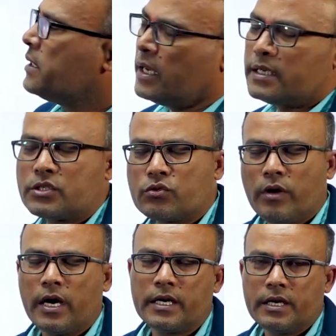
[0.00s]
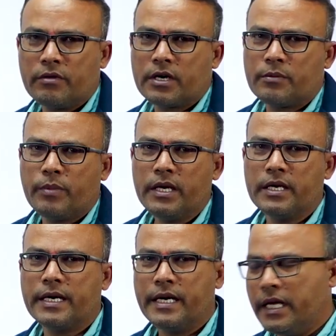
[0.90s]
L square divided by
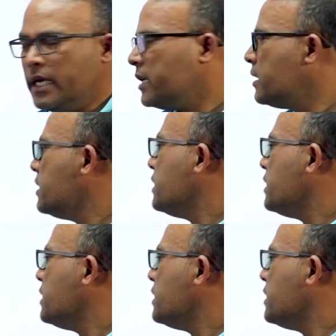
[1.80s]
D.